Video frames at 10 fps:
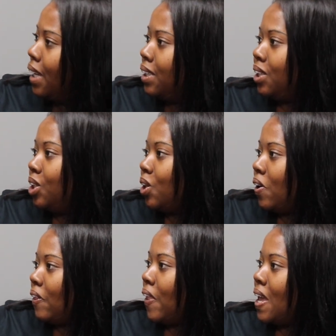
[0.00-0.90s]
It's just
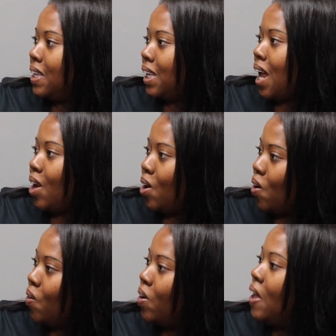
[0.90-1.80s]
certain things that I
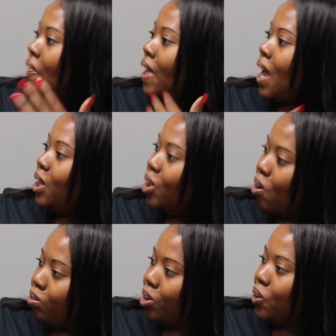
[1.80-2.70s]
know that I
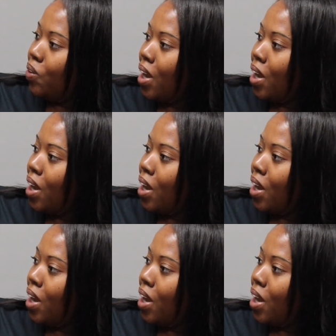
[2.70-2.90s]
don't do,